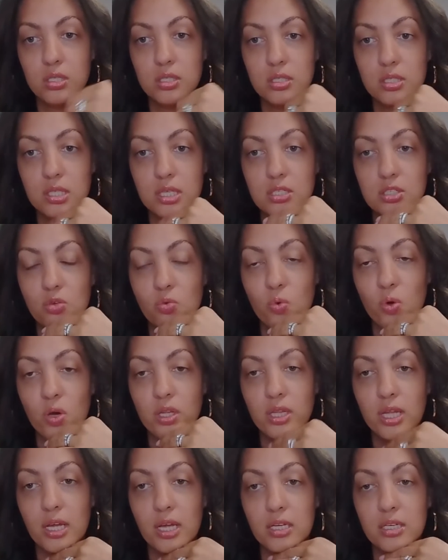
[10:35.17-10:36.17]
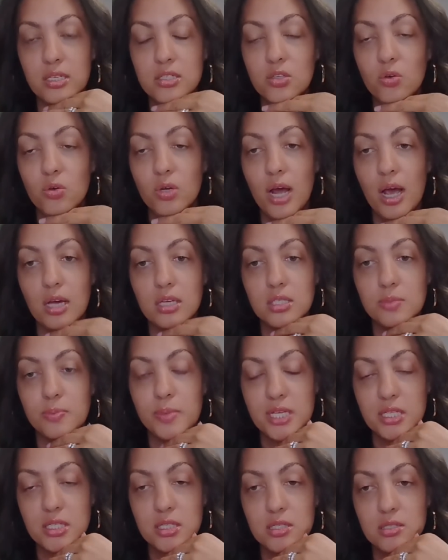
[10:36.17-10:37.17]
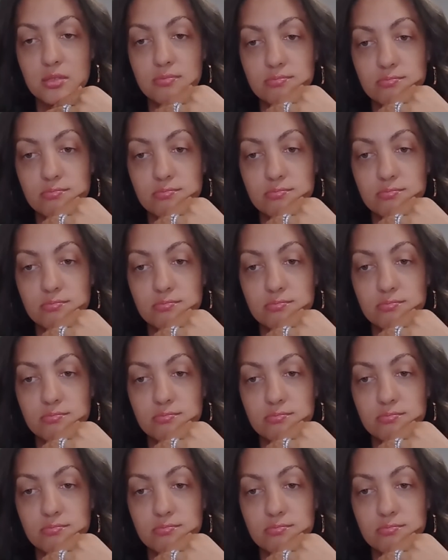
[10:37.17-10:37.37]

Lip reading: is the one that is on hospice.